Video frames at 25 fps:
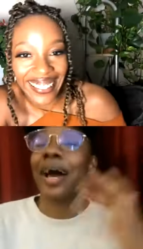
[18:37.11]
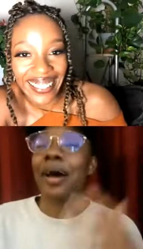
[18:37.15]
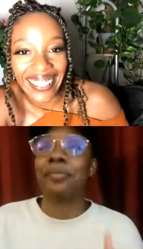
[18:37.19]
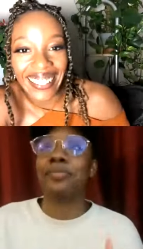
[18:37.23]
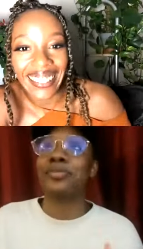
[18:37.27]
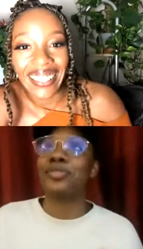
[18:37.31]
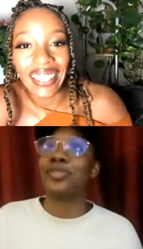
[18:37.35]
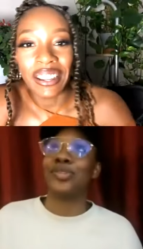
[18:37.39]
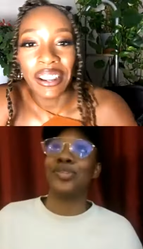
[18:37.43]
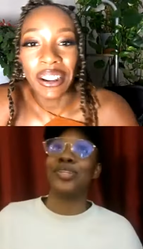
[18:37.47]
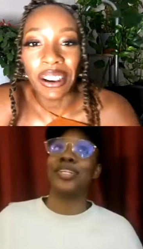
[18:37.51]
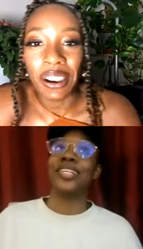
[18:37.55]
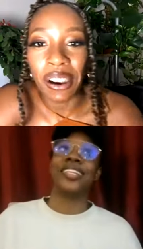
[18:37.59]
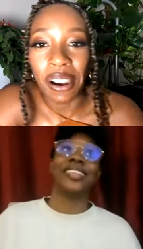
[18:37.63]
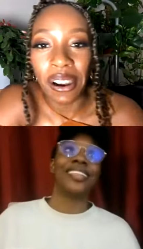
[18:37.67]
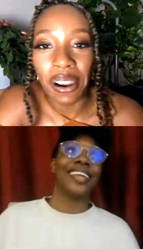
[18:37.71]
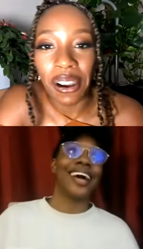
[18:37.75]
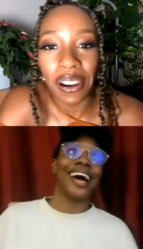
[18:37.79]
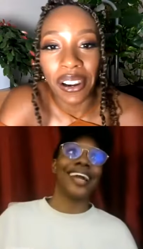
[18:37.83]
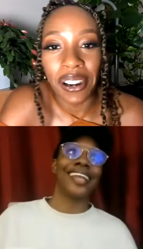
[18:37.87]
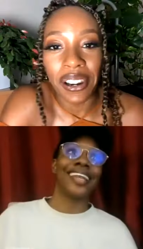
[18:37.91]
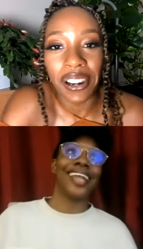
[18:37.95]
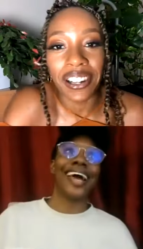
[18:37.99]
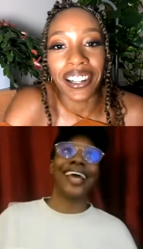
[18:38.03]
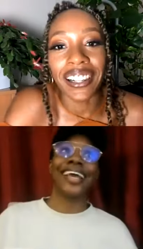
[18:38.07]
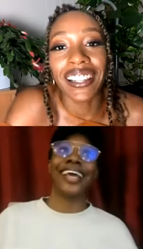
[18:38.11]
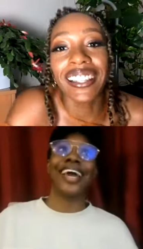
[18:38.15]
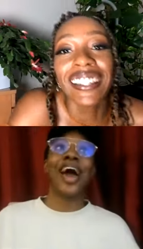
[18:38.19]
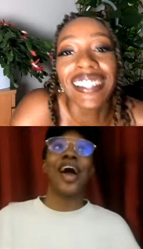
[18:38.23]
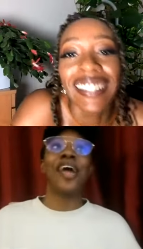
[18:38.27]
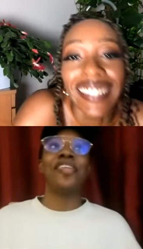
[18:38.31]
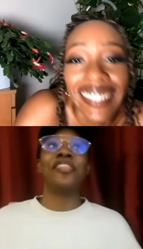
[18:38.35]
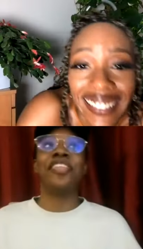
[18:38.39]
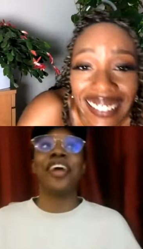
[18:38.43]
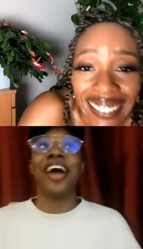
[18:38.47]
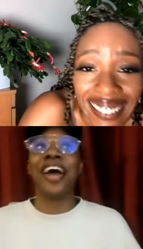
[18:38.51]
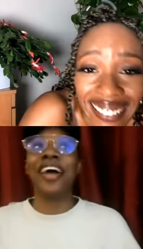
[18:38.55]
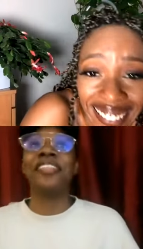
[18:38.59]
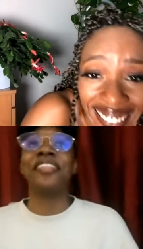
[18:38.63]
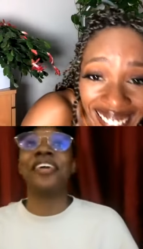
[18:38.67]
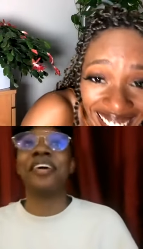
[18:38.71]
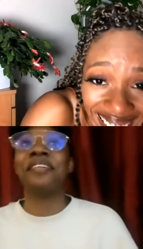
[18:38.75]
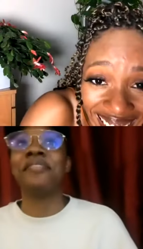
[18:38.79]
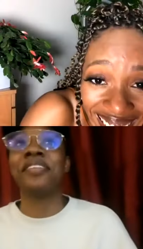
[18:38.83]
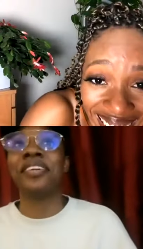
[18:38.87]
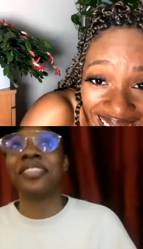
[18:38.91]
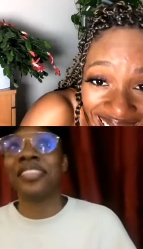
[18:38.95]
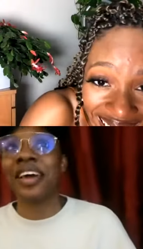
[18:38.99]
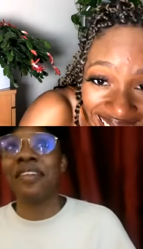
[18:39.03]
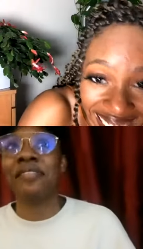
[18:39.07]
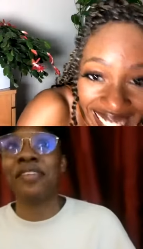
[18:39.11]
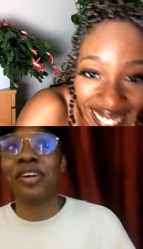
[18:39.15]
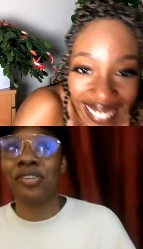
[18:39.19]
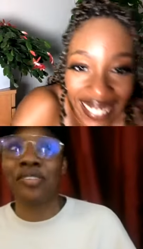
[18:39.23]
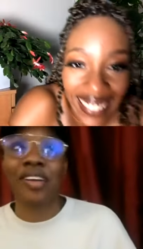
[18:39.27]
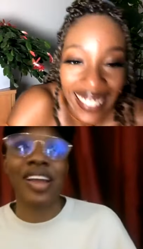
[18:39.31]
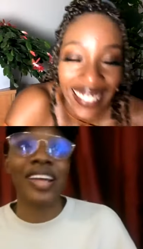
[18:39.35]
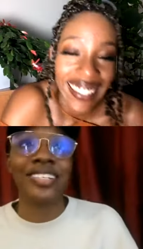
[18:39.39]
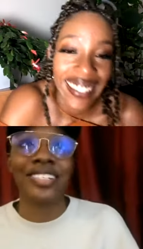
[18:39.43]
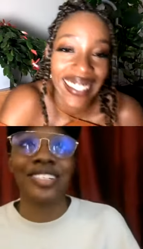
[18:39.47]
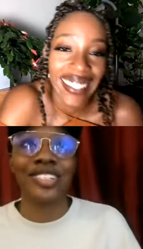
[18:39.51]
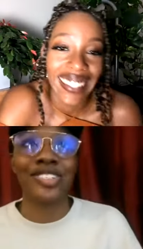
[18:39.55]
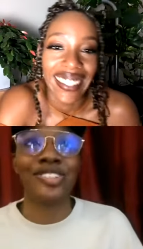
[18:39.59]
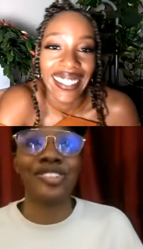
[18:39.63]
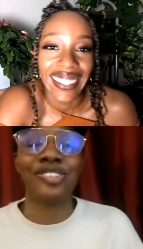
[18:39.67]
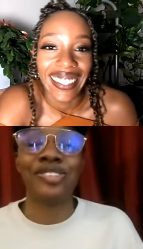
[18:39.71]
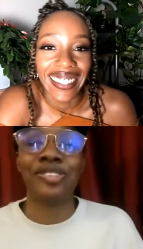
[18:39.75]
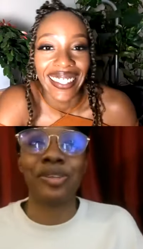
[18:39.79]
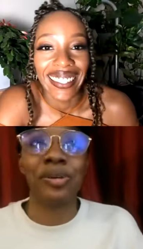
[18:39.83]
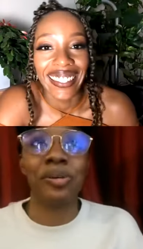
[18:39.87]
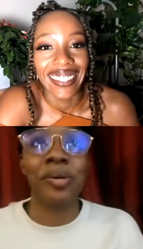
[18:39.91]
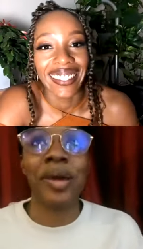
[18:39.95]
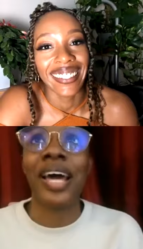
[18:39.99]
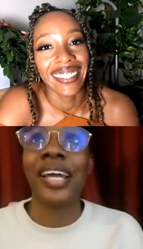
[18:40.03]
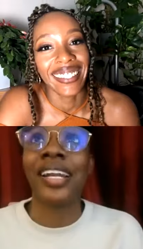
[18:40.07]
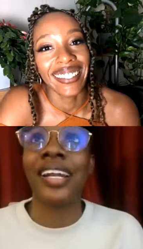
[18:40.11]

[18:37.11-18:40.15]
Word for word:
Speaker 1: Absolutely that. Like there are gradients to it.